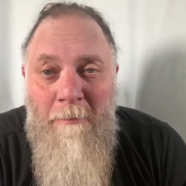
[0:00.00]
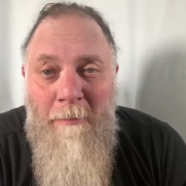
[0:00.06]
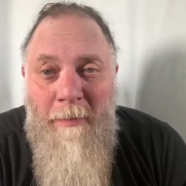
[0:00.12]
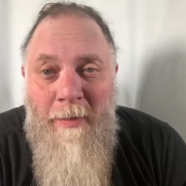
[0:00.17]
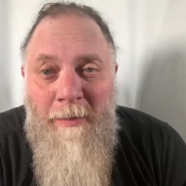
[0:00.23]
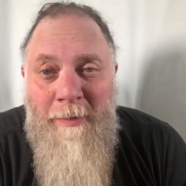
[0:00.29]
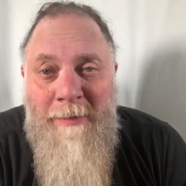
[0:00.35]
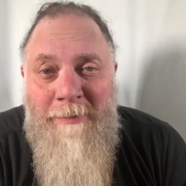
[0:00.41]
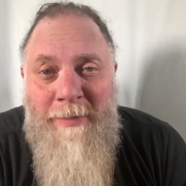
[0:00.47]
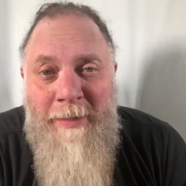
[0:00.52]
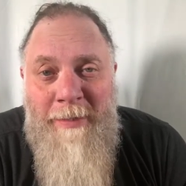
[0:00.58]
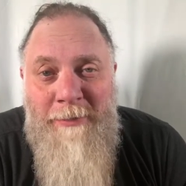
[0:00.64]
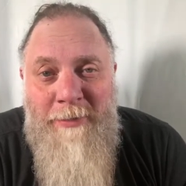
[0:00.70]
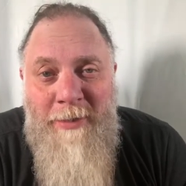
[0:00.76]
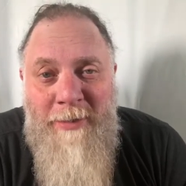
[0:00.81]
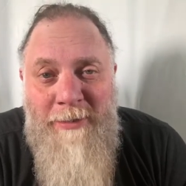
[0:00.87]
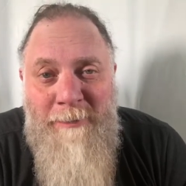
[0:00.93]
Let's get
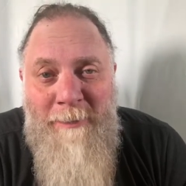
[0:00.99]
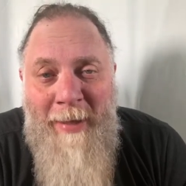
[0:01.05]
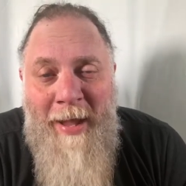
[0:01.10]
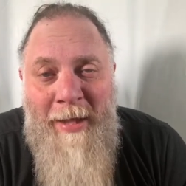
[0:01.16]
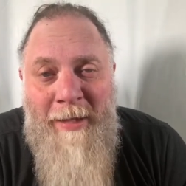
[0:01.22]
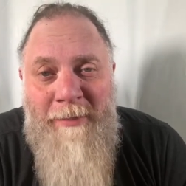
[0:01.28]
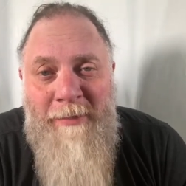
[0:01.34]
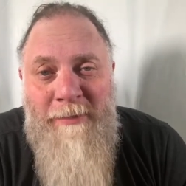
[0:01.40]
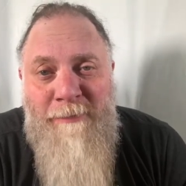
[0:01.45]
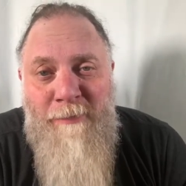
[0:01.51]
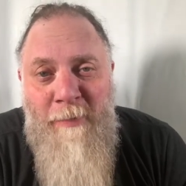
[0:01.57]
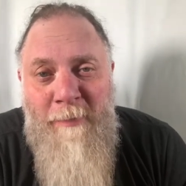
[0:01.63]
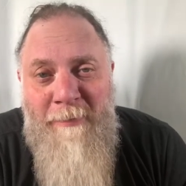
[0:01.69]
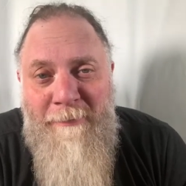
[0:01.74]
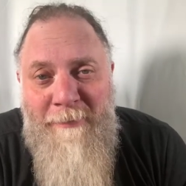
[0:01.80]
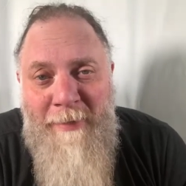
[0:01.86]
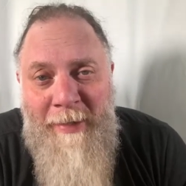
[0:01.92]
each other's back. Let's
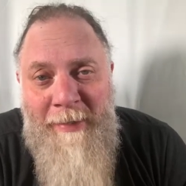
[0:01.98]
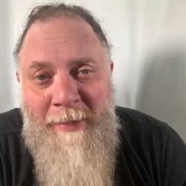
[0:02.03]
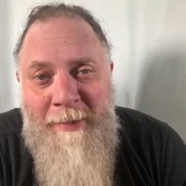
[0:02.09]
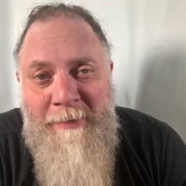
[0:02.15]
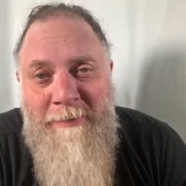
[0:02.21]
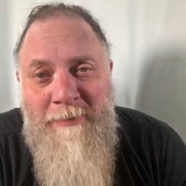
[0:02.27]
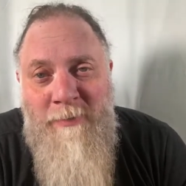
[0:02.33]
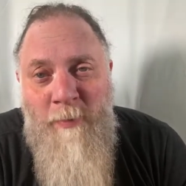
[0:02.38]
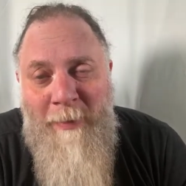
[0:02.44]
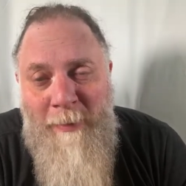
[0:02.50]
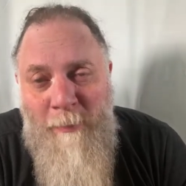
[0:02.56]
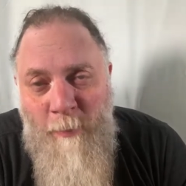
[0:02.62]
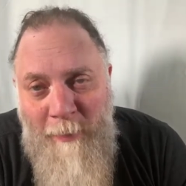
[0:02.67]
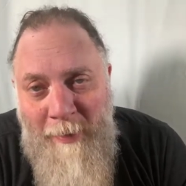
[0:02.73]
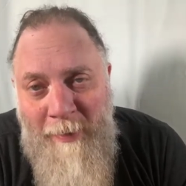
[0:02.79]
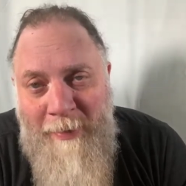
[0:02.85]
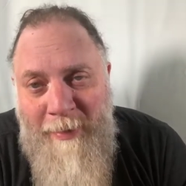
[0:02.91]
form a phalanx. We
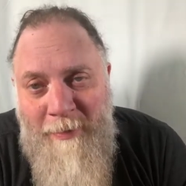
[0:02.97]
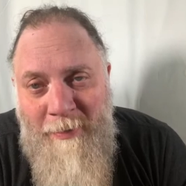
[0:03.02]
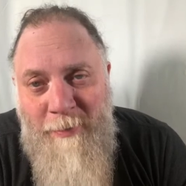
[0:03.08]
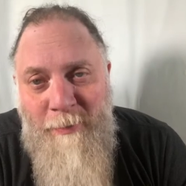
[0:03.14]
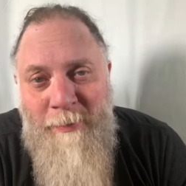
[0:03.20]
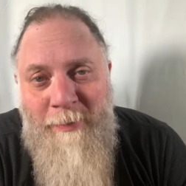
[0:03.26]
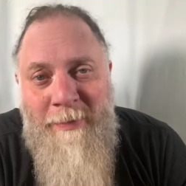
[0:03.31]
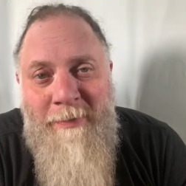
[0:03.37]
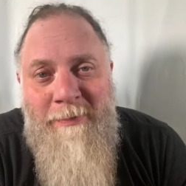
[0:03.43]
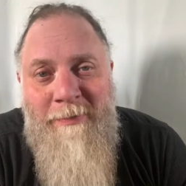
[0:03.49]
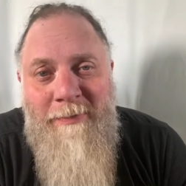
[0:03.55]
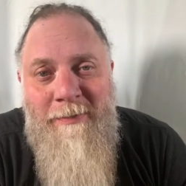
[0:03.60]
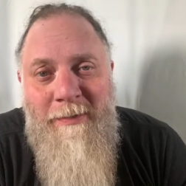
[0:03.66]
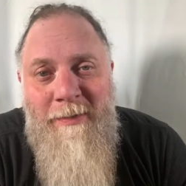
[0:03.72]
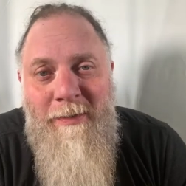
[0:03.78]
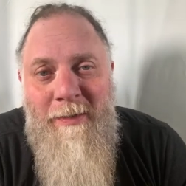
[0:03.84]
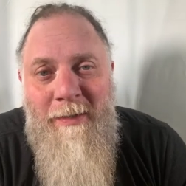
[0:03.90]
will get through this,
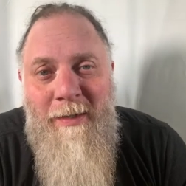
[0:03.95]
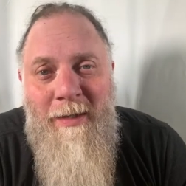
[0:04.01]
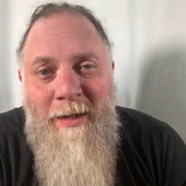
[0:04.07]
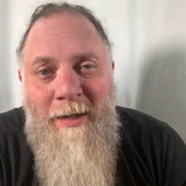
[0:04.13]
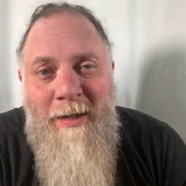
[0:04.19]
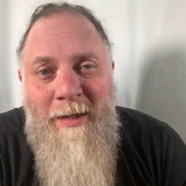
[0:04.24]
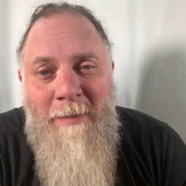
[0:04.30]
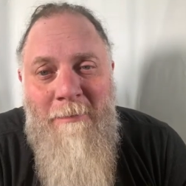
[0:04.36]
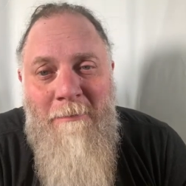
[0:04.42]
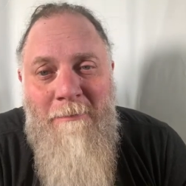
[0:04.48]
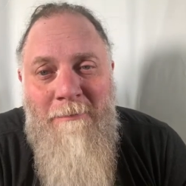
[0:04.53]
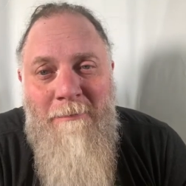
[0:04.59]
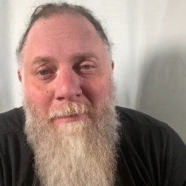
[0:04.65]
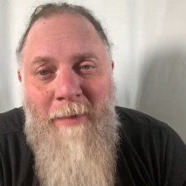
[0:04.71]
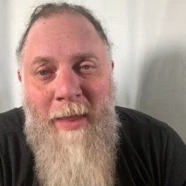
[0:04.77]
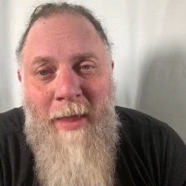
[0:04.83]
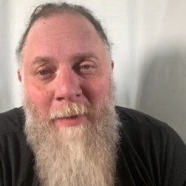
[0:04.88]
and
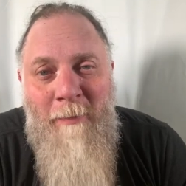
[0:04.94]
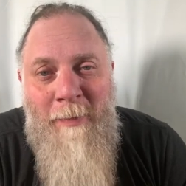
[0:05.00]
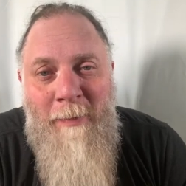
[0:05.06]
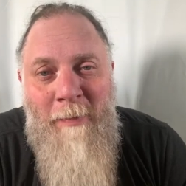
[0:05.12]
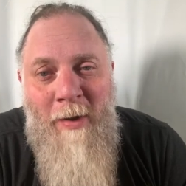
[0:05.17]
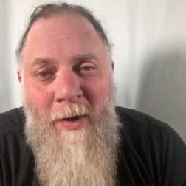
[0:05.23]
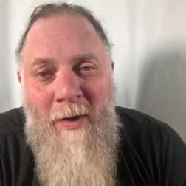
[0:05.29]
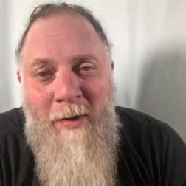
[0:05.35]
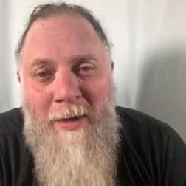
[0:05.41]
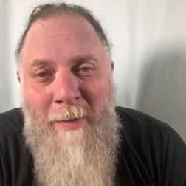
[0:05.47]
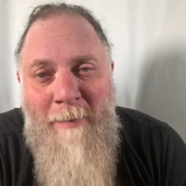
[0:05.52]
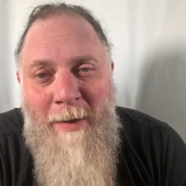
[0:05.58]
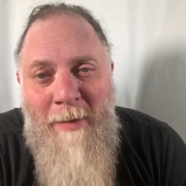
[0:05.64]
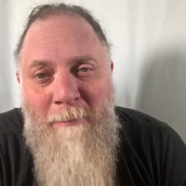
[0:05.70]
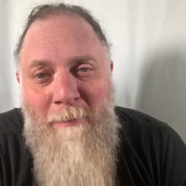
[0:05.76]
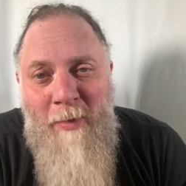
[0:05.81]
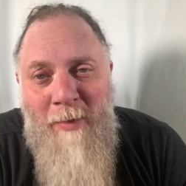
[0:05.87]
we will all come
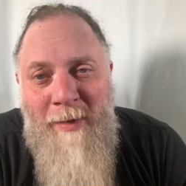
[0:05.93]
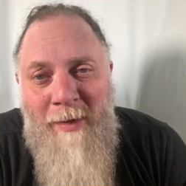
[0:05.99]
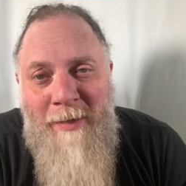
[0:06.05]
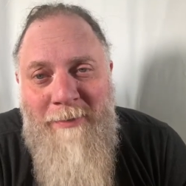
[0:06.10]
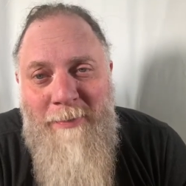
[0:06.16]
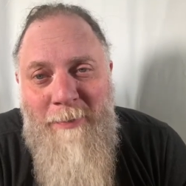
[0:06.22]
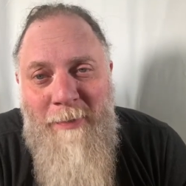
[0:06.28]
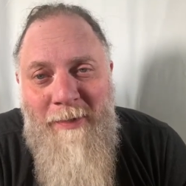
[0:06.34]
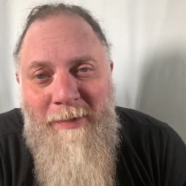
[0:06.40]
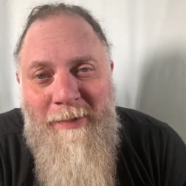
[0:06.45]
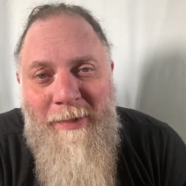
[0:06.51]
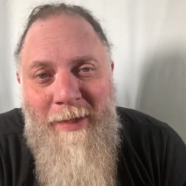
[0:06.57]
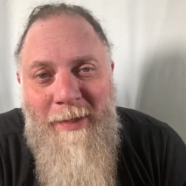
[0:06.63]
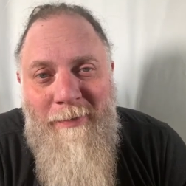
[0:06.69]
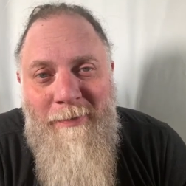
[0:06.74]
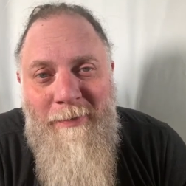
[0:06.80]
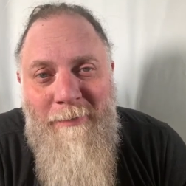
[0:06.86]
out more awesomer in the
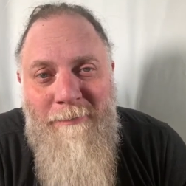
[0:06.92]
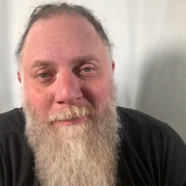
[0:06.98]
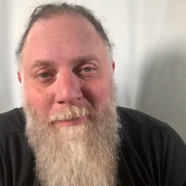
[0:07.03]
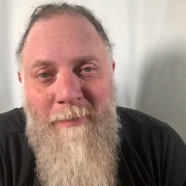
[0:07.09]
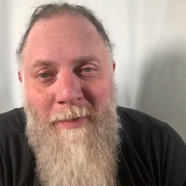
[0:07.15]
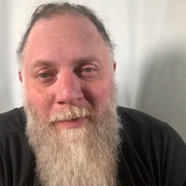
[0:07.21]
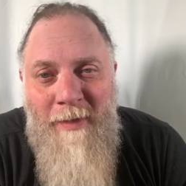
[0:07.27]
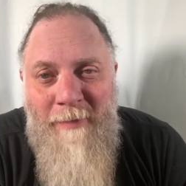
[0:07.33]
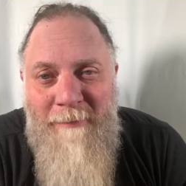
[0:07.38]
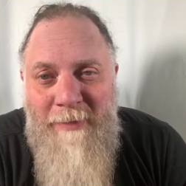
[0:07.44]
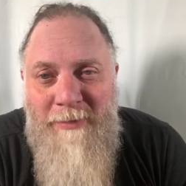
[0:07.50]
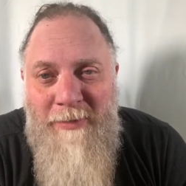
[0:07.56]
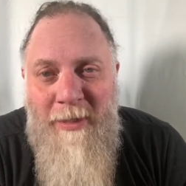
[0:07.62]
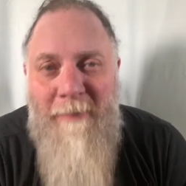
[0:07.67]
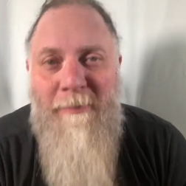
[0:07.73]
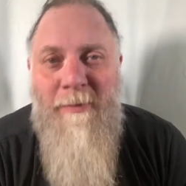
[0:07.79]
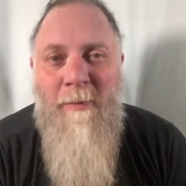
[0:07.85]
end. Love each
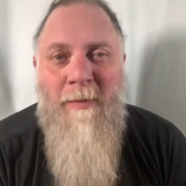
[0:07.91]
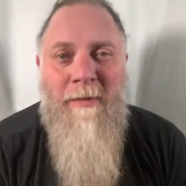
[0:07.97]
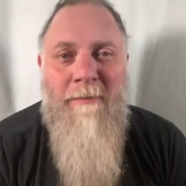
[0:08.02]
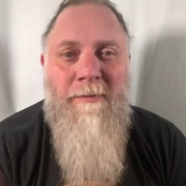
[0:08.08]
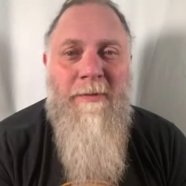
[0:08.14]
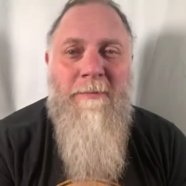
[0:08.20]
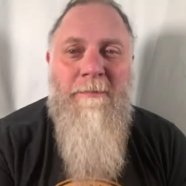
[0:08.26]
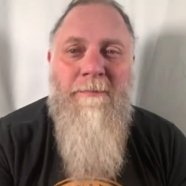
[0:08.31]
and every one of you.